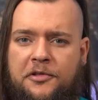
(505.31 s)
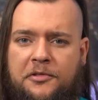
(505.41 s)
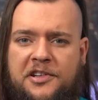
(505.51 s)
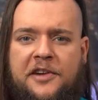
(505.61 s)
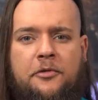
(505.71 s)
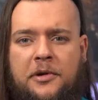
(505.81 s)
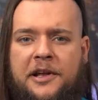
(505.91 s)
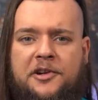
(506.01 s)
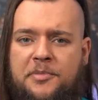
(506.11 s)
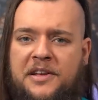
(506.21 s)
to several
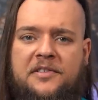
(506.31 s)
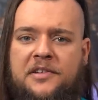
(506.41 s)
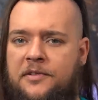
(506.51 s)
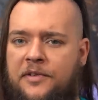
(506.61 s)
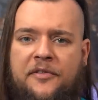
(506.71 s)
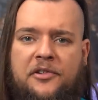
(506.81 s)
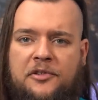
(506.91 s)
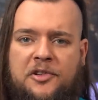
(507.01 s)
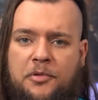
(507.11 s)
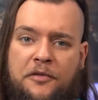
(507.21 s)
alleged pieces of
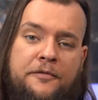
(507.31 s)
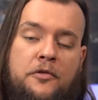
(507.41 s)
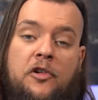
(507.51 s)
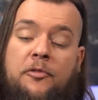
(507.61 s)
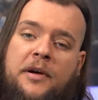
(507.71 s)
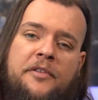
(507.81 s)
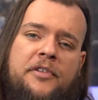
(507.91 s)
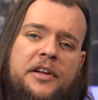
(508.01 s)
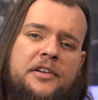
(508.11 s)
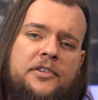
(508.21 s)
evidence put forth by
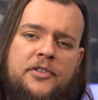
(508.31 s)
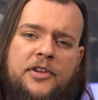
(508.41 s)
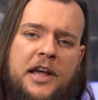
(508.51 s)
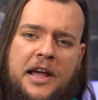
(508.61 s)
theists,